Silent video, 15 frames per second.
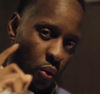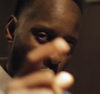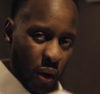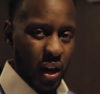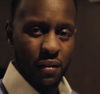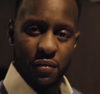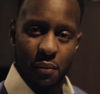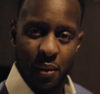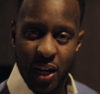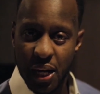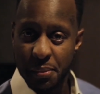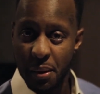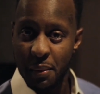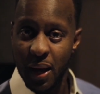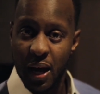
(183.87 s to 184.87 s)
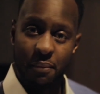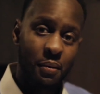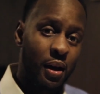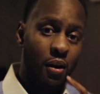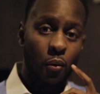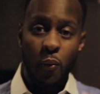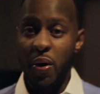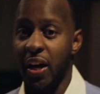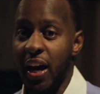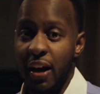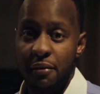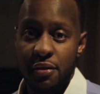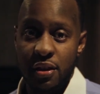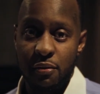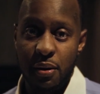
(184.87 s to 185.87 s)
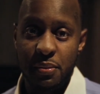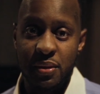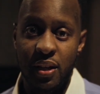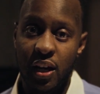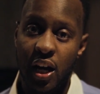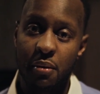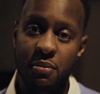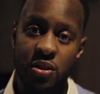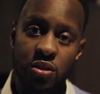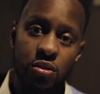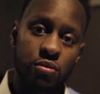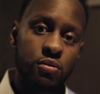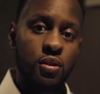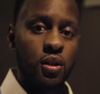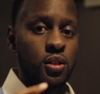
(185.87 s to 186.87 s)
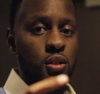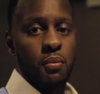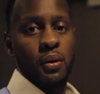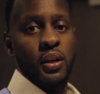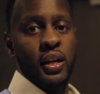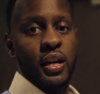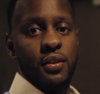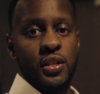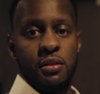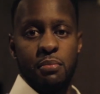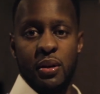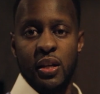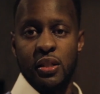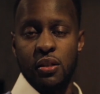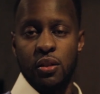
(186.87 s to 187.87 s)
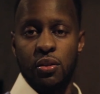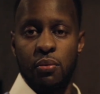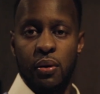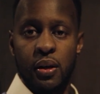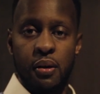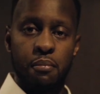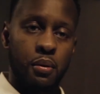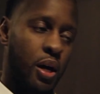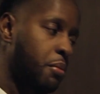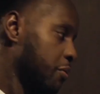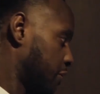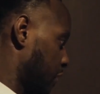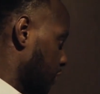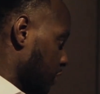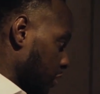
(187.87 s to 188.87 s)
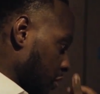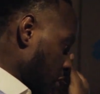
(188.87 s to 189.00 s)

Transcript: We have the MyComeUp app. We have their website coming soon. So we're going to get these meetings underway. Come with us.